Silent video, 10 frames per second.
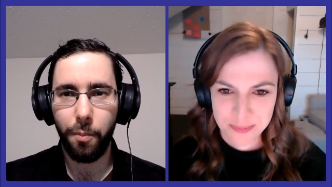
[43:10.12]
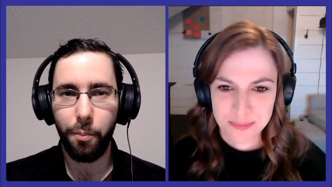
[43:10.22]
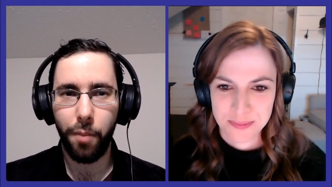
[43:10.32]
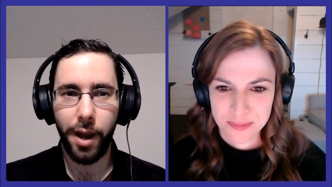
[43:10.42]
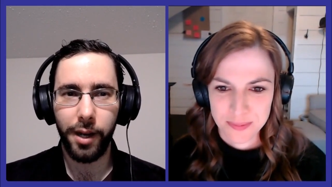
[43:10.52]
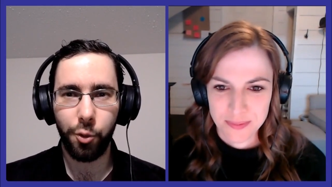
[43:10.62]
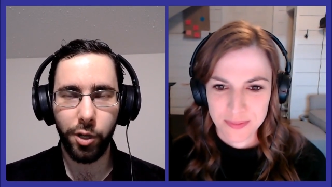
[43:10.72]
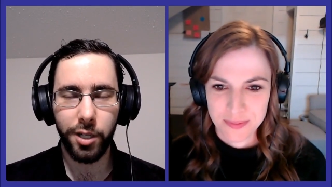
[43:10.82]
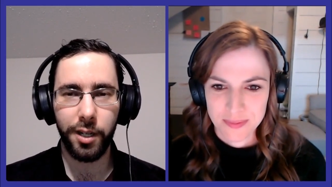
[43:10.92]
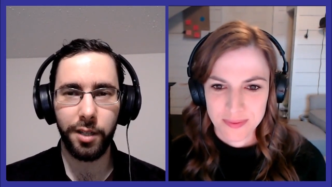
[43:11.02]
Speaker 1: My
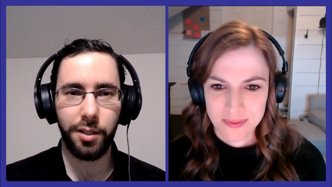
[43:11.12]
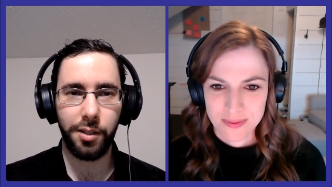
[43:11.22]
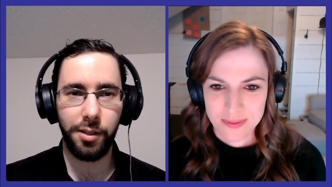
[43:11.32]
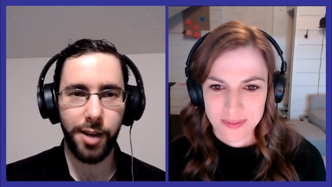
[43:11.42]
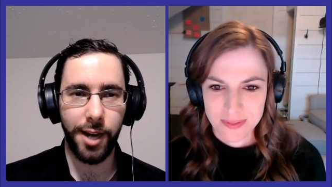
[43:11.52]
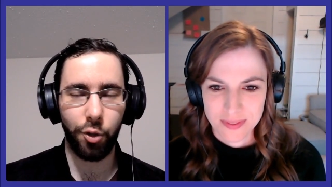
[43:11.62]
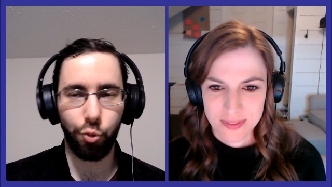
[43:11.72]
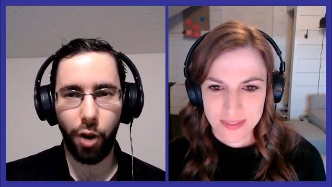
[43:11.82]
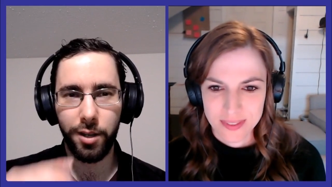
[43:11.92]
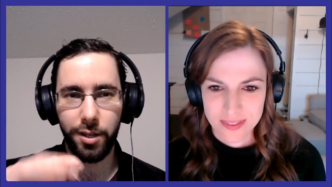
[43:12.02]
Twitter is
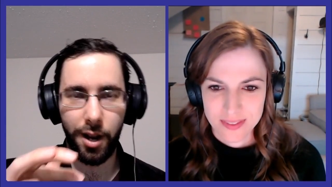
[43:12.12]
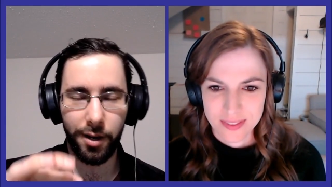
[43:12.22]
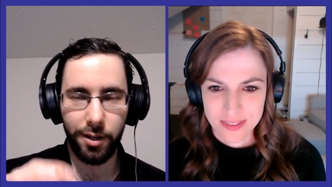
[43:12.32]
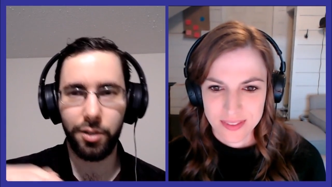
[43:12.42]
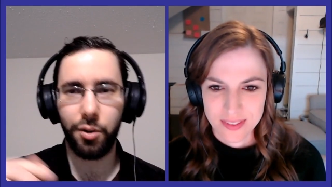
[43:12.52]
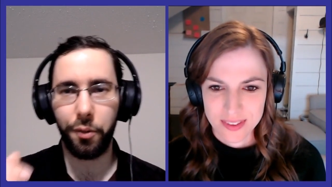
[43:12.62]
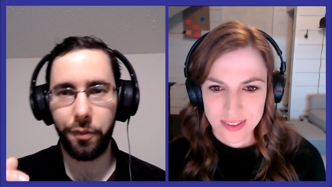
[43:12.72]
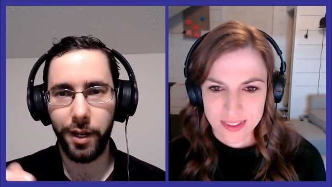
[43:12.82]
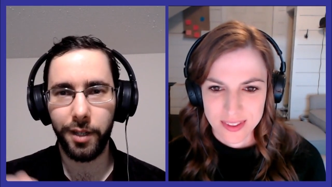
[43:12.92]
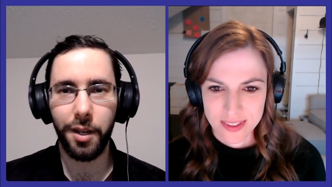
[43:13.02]
danielraz underscore
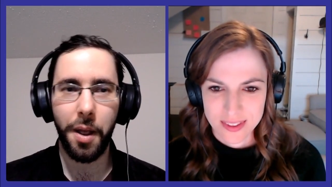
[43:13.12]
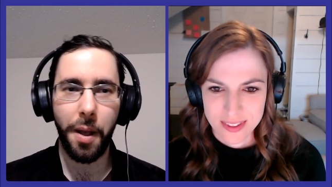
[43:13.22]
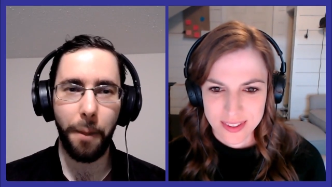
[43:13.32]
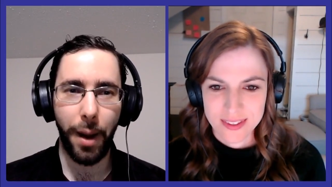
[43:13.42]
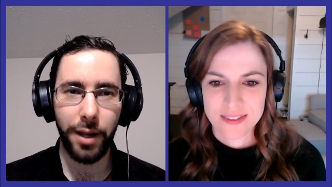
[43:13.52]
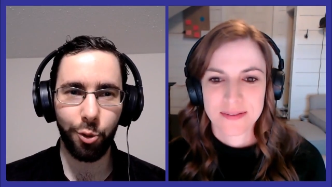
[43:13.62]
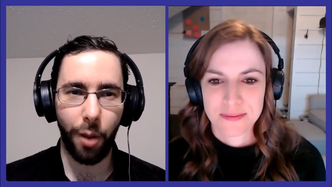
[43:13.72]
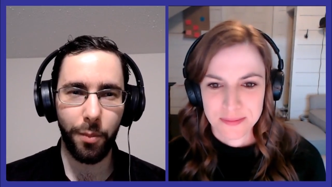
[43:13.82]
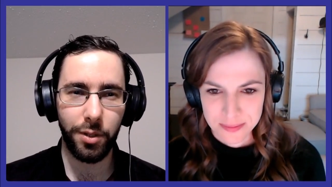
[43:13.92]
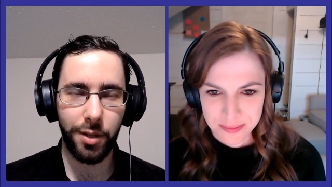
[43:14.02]
fit. My
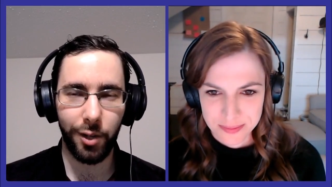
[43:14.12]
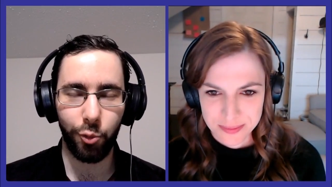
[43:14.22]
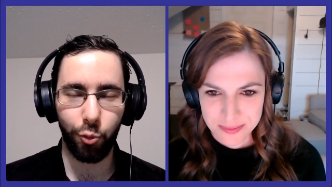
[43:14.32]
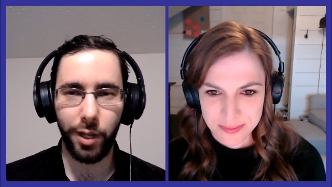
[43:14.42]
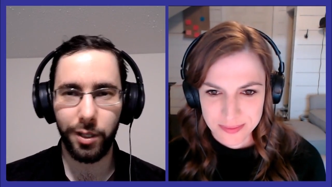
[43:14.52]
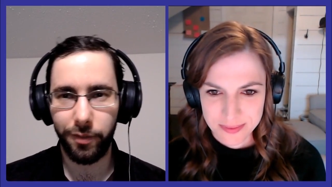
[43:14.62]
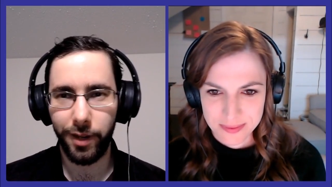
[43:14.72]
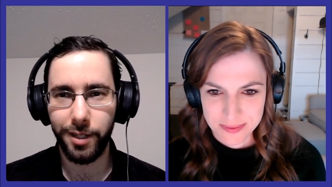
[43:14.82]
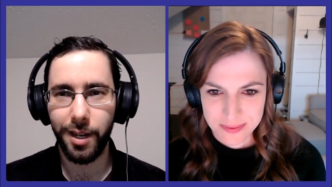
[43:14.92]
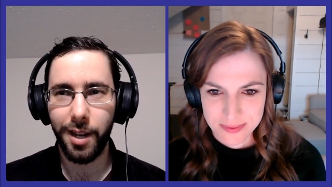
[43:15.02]
Instagram is
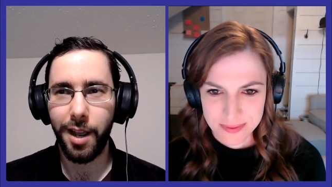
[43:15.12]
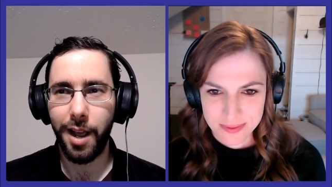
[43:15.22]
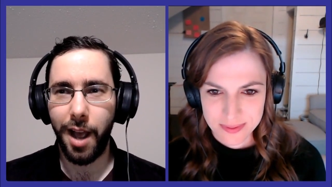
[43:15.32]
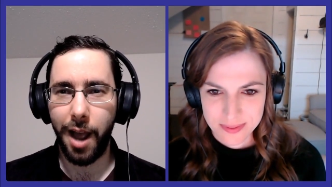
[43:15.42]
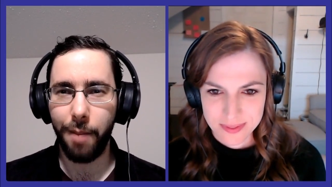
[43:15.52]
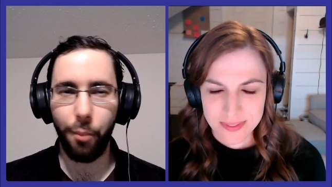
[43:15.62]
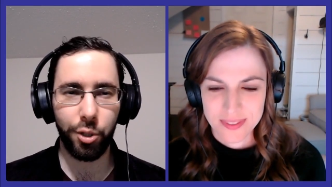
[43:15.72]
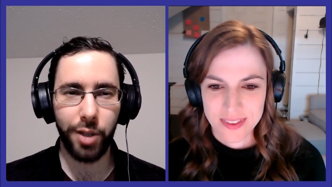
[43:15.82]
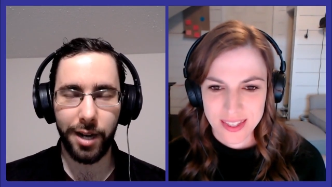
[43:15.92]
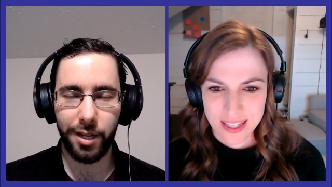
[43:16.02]
danielrazfit. I'm
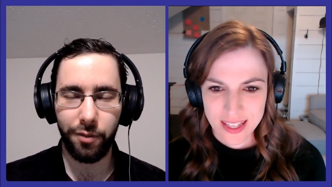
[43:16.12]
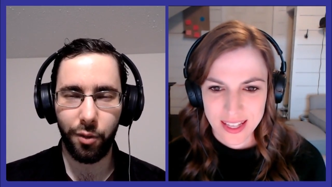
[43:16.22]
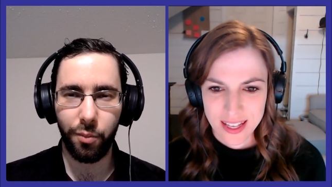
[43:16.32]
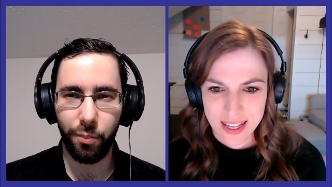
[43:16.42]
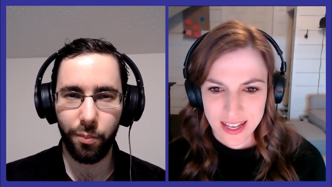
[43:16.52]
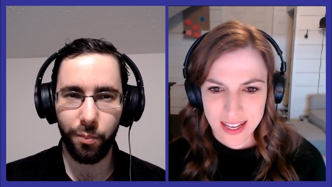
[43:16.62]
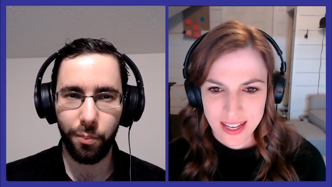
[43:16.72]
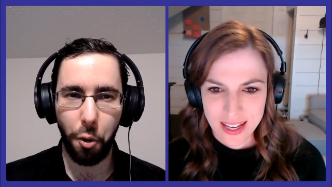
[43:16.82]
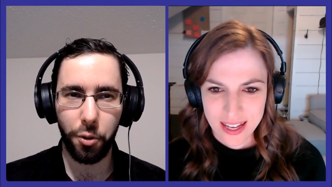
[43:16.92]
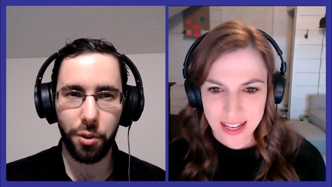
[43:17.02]
most active on
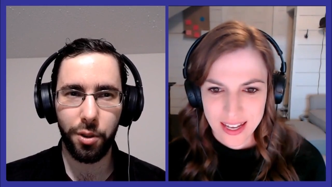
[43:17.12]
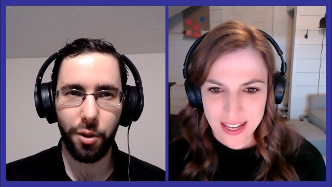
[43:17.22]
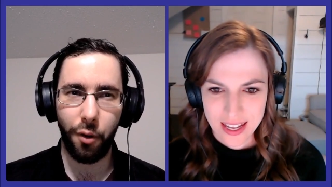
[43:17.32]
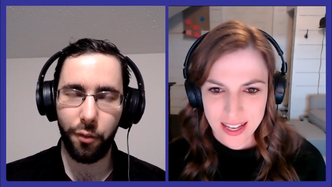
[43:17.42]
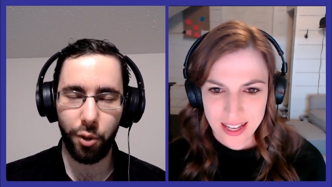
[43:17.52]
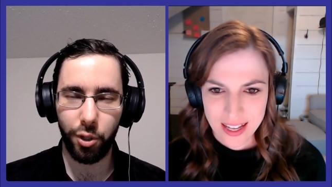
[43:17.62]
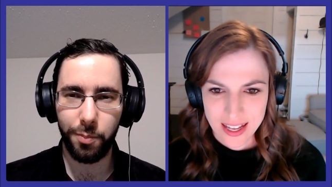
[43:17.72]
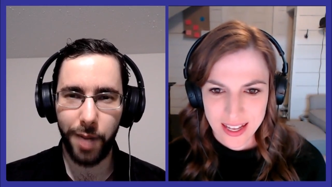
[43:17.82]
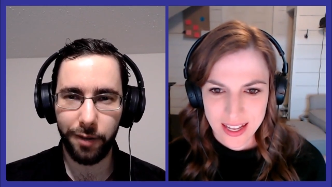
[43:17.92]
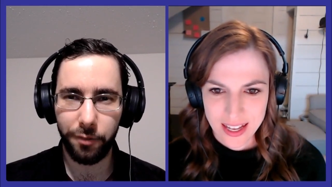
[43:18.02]
both over
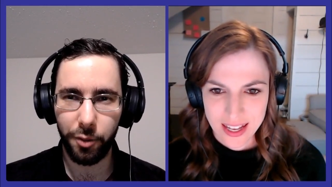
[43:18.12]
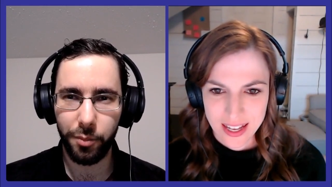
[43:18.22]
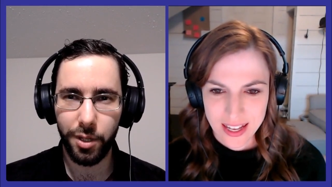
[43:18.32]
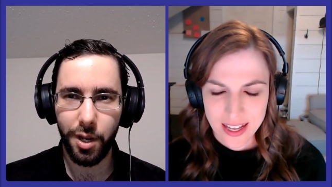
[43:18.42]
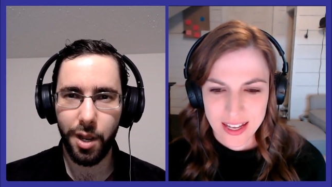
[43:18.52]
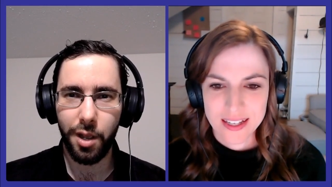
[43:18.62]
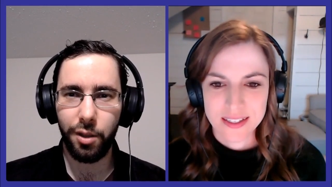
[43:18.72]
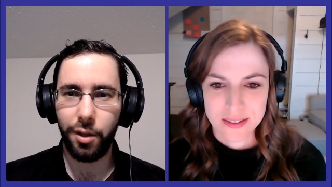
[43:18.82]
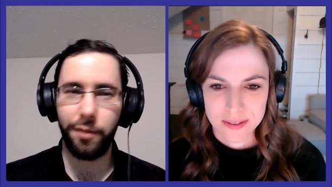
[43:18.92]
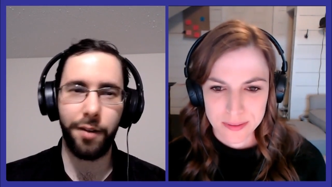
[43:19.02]
those platforms.
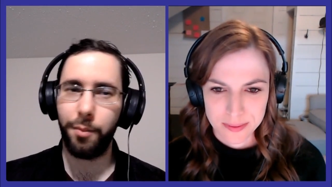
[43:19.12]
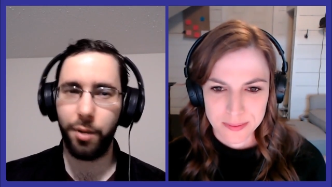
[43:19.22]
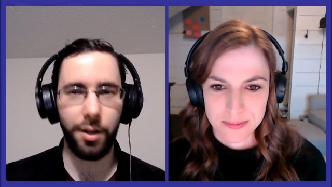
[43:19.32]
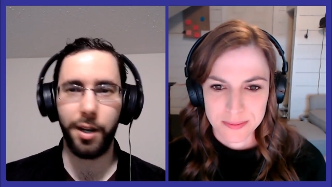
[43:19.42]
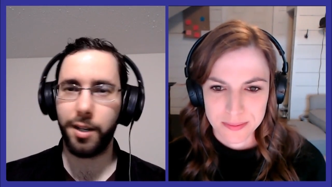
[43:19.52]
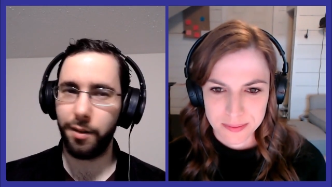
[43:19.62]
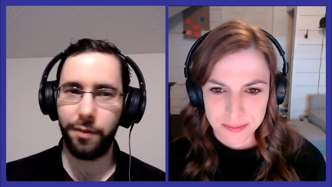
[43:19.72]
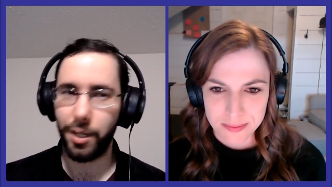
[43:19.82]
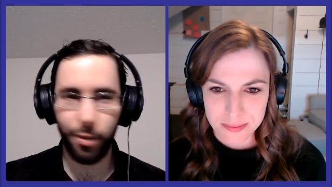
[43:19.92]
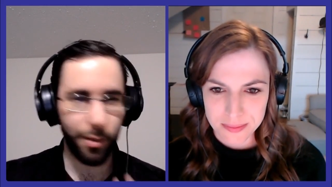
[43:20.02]
You can find me on LinkedIn,
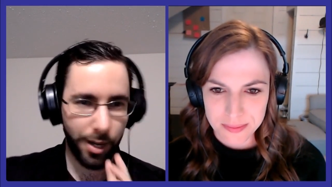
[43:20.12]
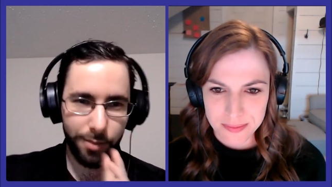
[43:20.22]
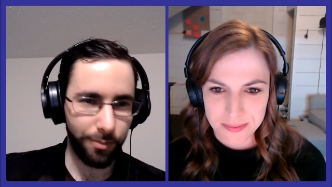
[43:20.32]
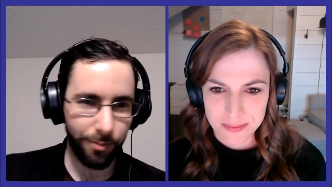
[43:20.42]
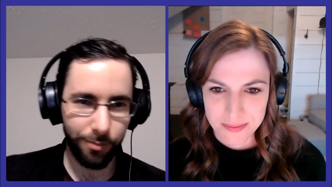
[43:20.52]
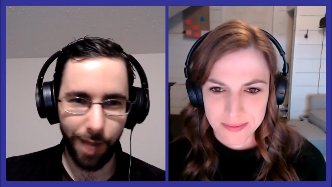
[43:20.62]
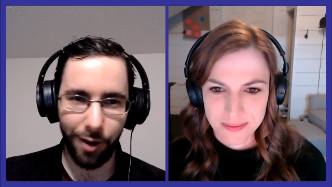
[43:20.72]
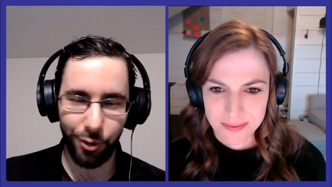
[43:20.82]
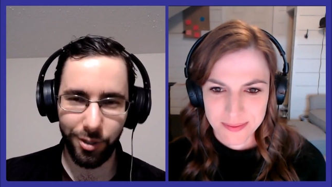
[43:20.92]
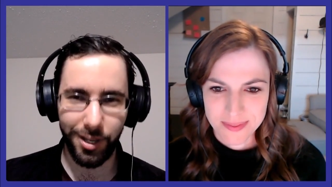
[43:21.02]
Facebook, but
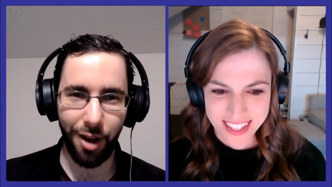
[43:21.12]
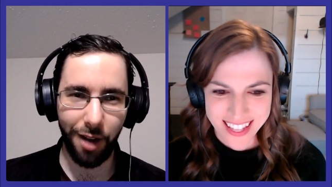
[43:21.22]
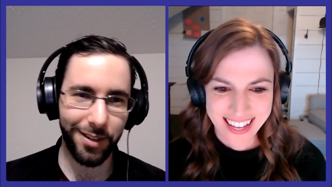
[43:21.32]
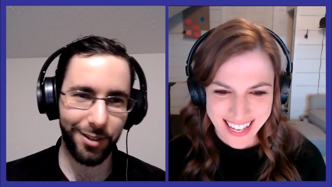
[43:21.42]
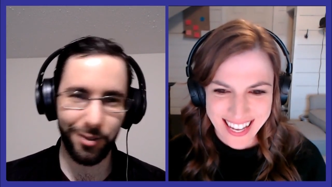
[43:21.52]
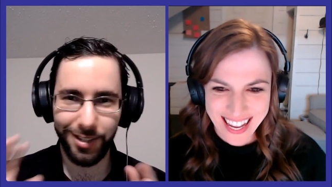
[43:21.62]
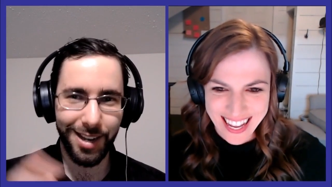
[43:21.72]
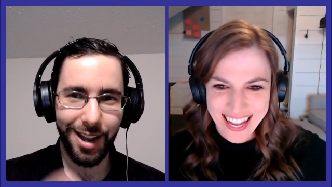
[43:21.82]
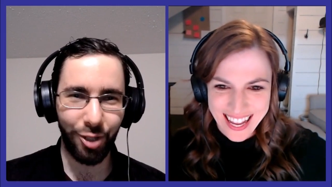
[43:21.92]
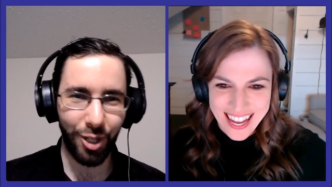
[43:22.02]
I don't use that often, so
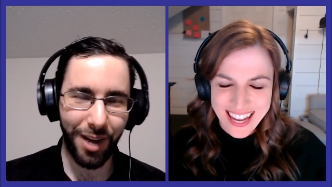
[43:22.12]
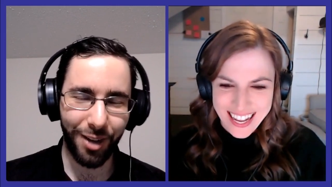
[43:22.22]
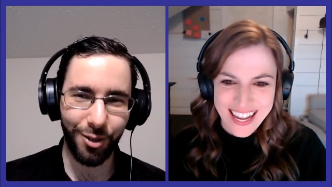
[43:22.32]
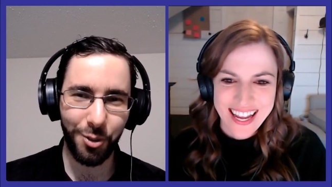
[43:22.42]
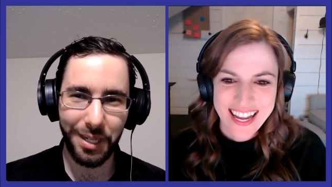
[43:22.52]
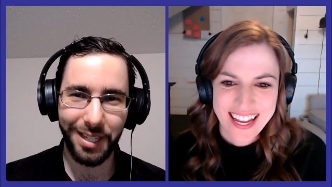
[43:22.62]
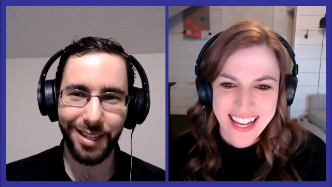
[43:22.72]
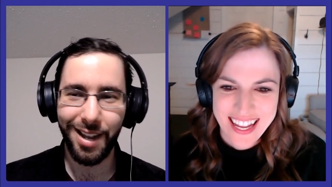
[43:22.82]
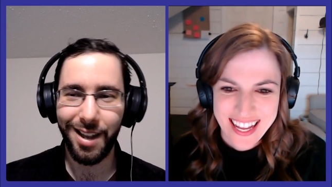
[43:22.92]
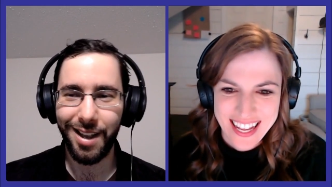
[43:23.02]
just check me out on
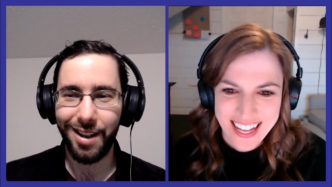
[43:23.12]
Twitter